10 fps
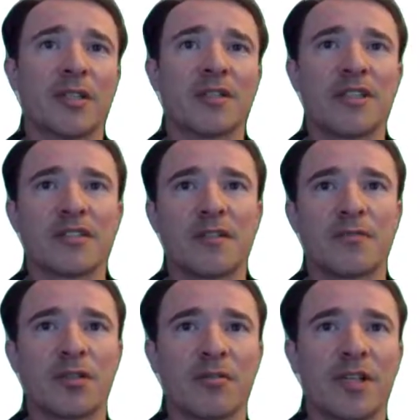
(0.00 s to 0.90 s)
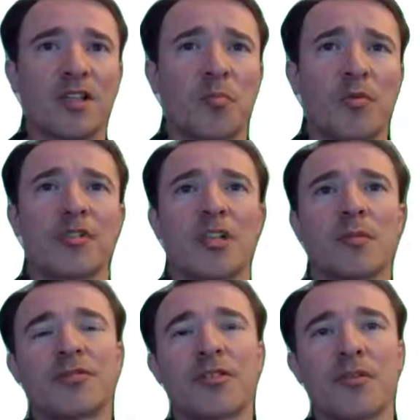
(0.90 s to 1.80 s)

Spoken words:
but tests have shown that it's more stable to